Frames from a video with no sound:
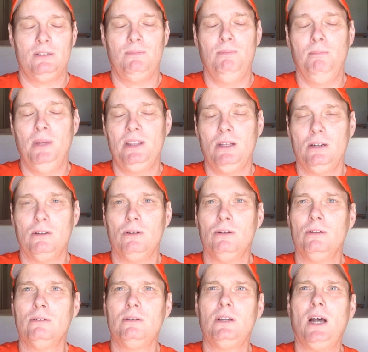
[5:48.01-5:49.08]

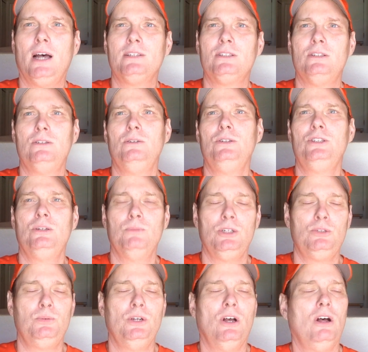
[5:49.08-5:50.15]
mythical constitution,
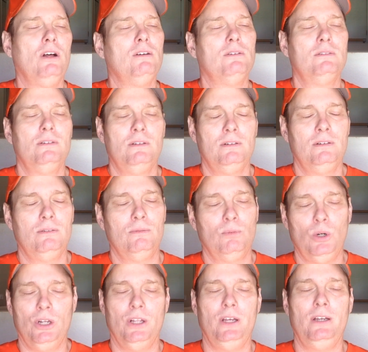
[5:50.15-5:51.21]
which we all
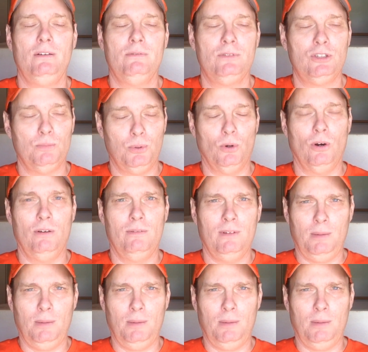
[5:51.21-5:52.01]
really support.